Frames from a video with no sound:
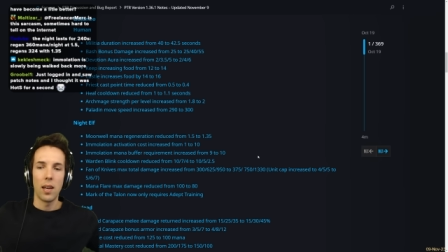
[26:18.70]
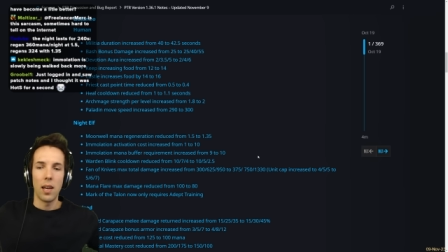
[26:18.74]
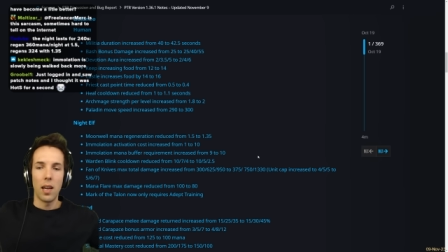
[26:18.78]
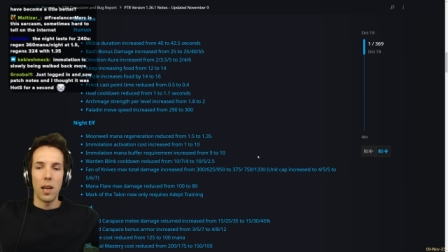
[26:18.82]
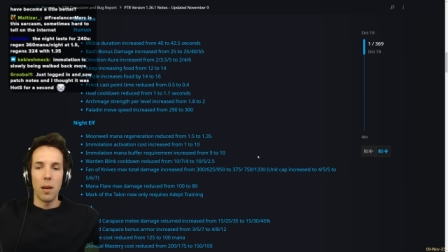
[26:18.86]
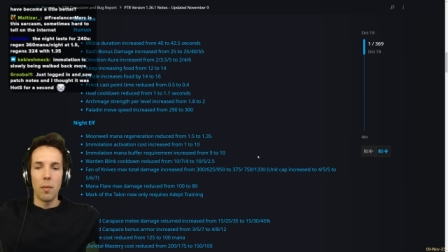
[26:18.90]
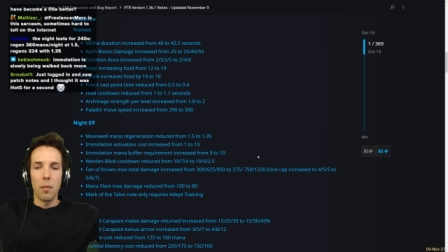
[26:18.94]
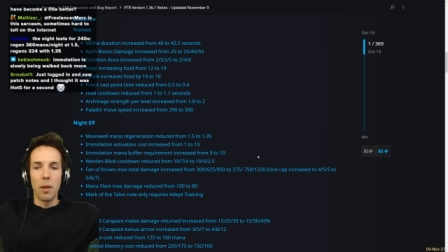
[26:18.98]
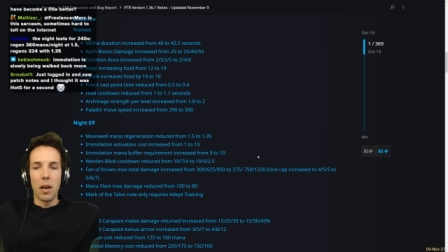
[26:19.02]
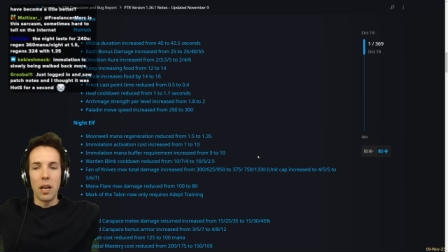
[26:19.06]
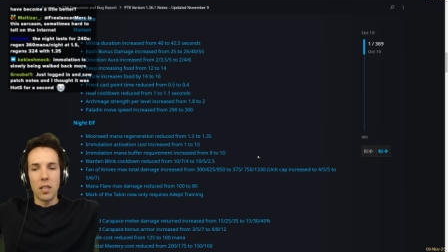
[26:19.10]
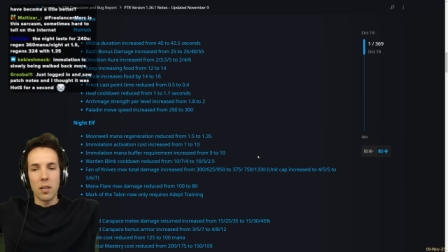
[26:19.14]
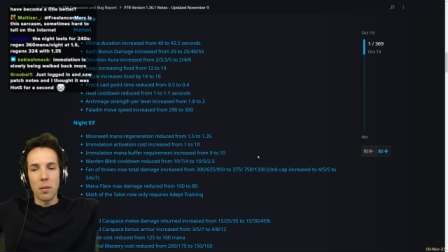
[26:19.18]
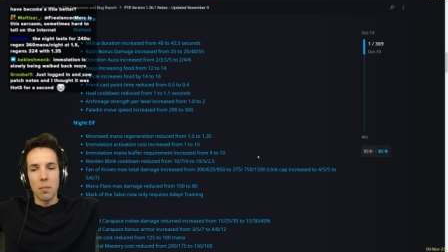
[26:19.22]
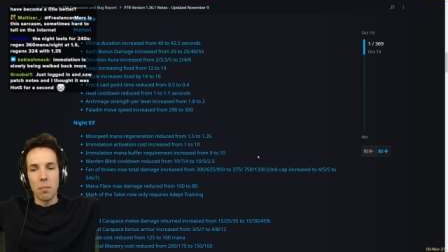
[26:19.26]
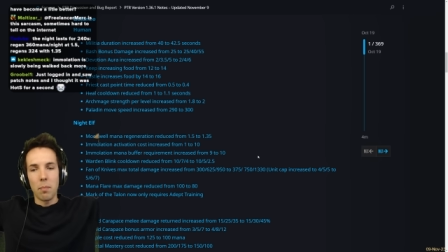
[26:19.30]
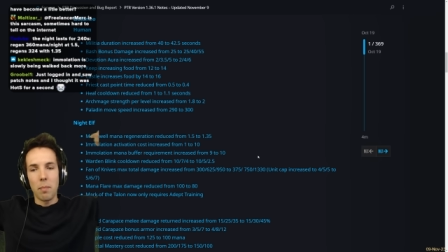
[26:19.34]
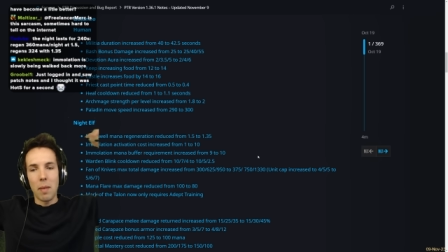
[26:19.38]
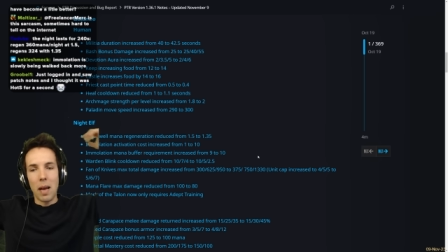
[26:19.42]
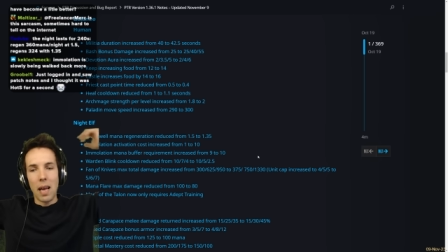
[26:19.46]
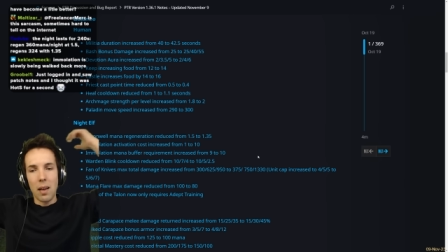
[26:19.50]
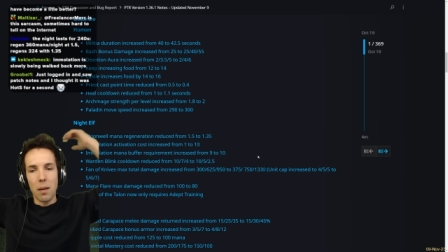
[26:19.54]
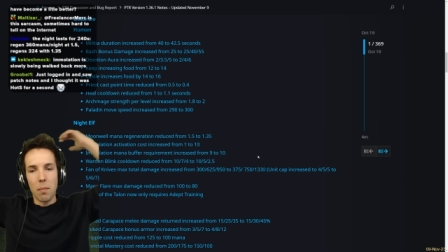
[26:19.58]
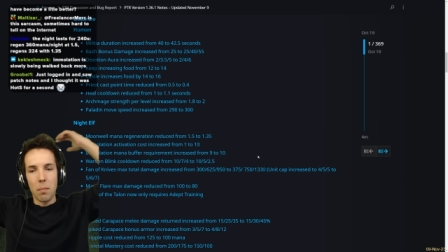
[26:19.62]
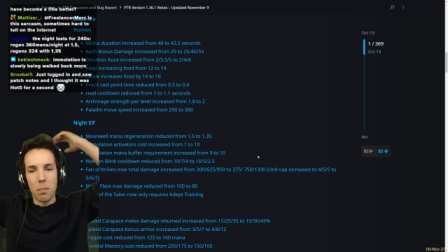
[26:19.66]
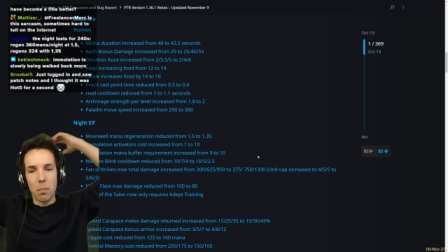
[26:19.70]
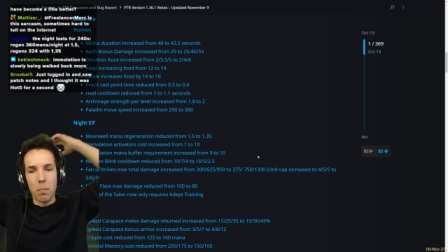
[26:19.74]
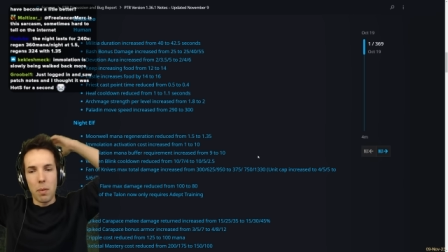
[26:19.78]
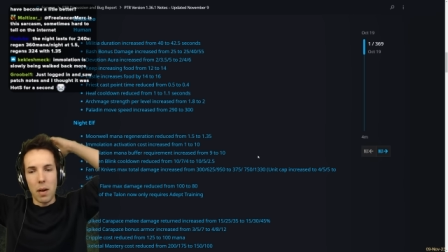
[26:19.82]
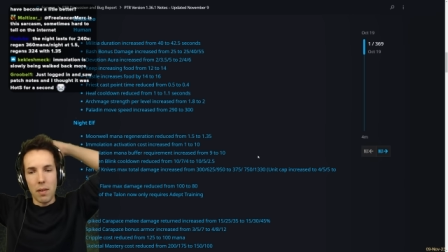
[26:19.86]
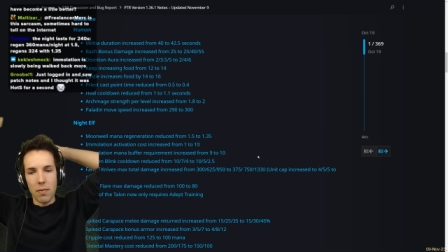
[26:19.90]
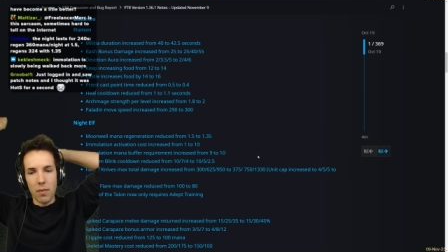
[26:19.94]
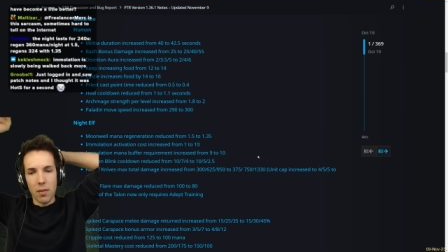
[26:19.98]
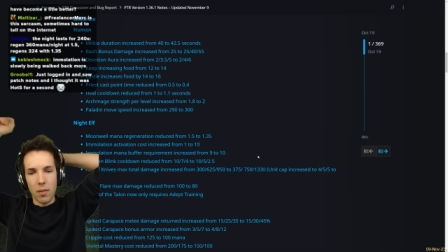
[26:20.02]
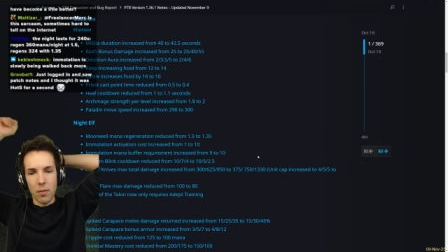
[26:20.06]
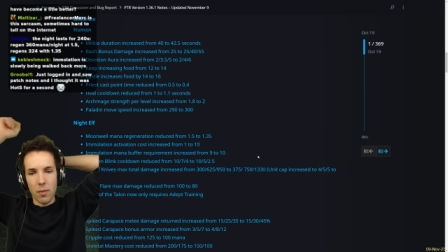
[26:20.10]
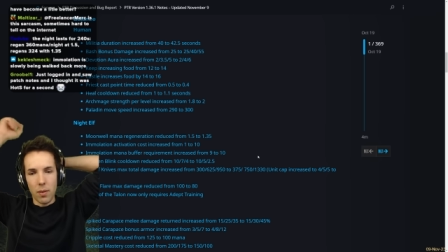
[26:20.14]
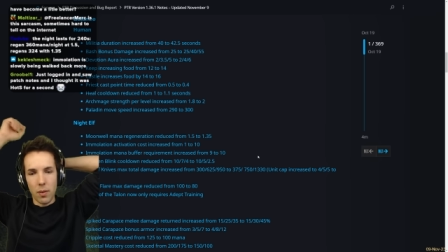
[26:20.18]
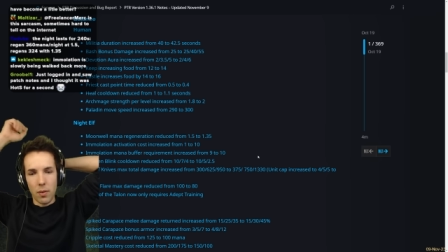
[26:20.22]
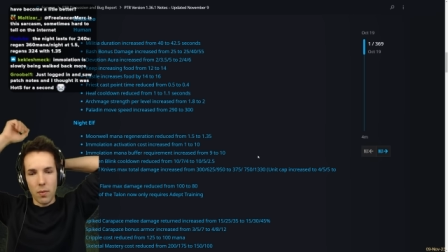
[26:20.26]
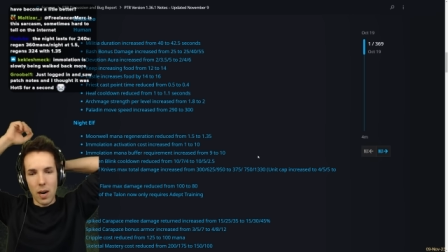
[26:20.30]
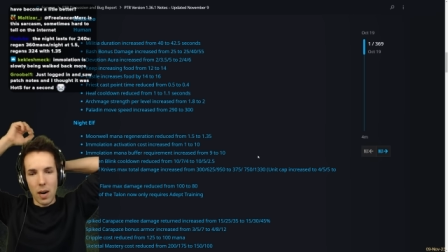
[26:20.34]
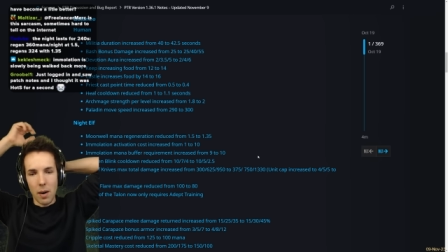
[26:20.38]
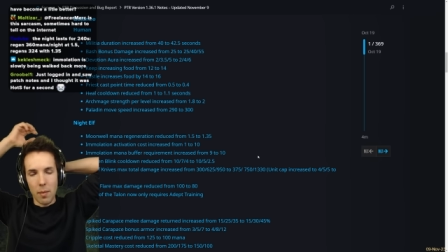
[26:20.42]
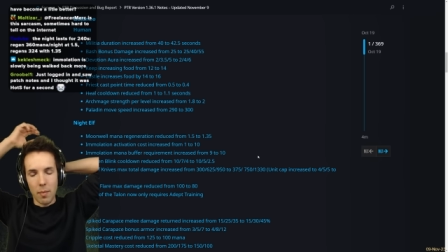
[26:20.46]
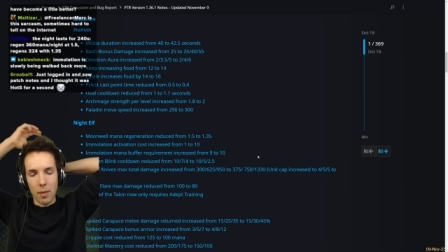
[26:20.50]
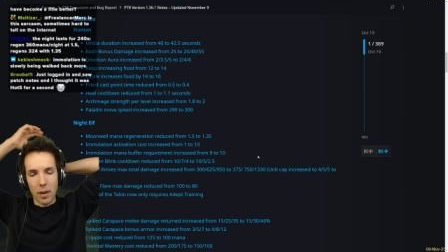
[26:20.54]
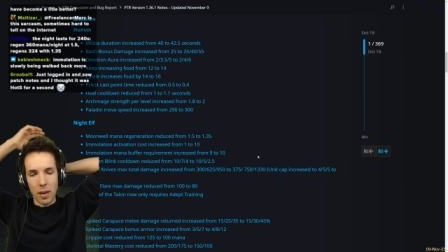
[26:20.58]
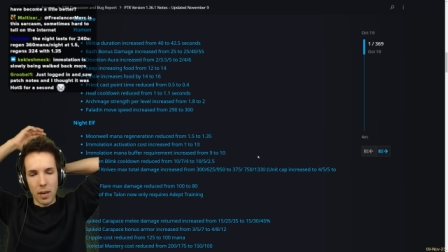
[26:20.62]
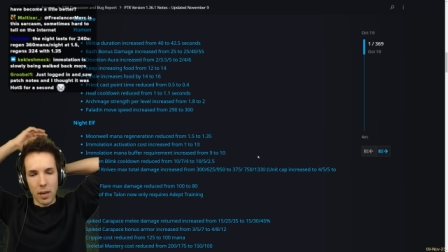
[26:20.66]
immolation mana buffer
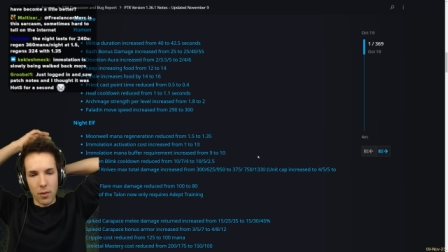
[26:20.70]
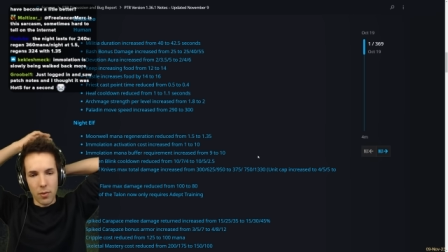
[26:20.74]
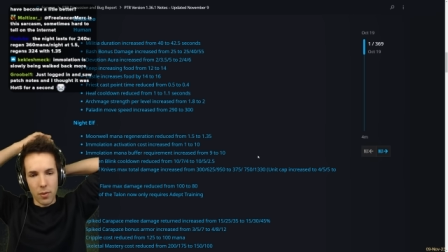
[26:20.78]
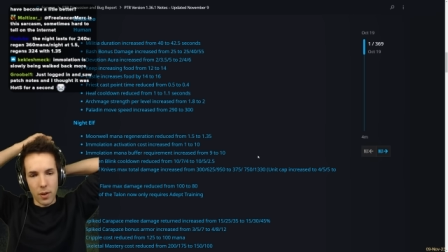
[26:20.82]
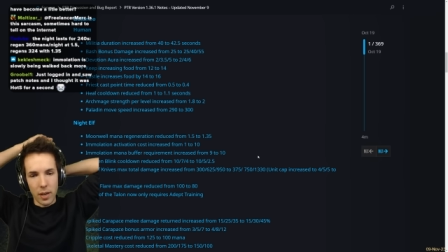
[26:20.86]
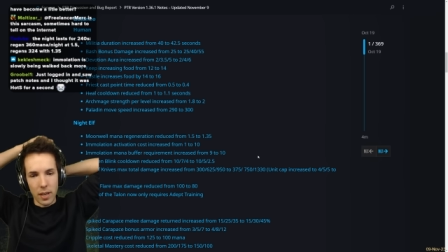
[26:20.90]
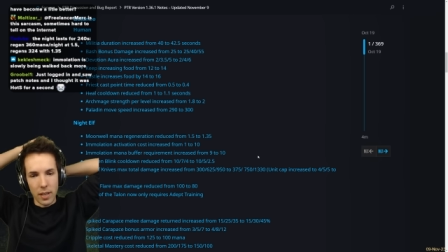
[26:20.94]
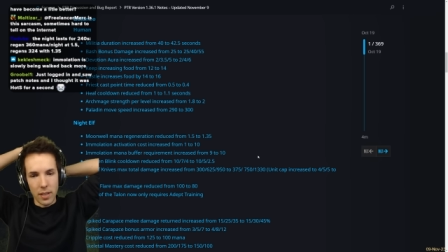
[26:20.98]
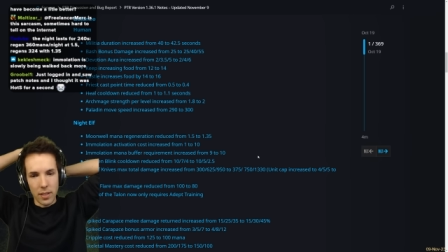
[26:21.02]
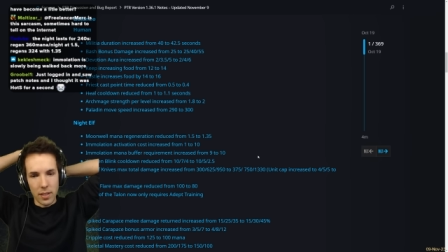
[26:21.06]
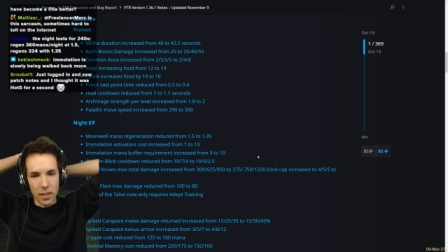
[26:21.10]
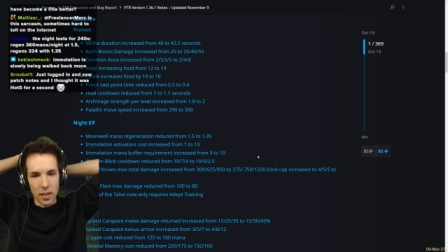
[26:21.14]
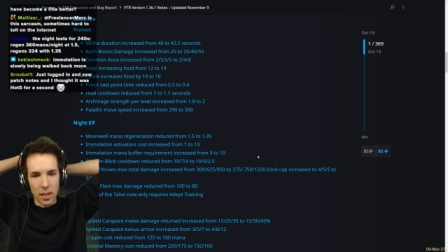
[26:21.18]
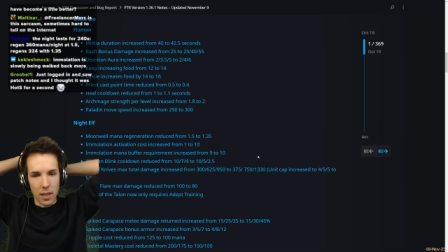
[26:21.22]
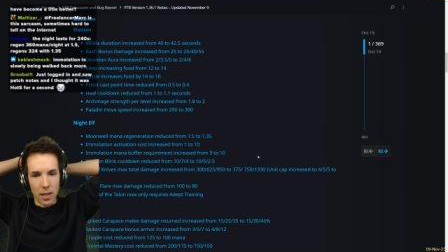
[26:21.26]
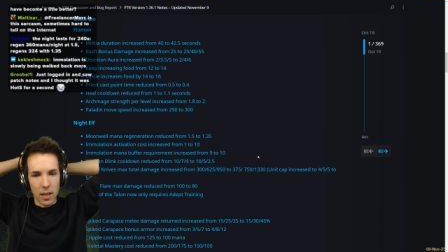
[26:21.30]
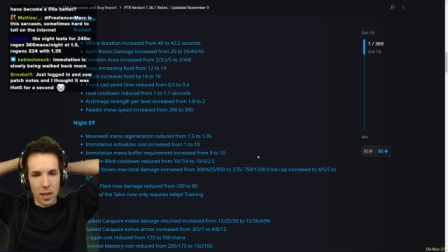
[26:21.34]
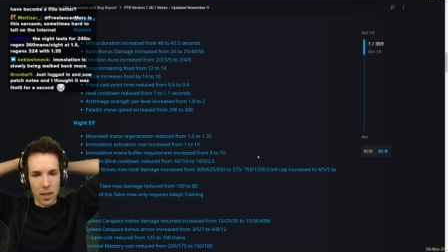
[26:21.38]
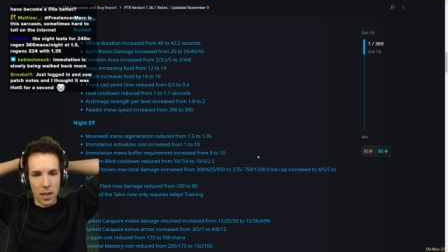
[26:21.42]
requirement increased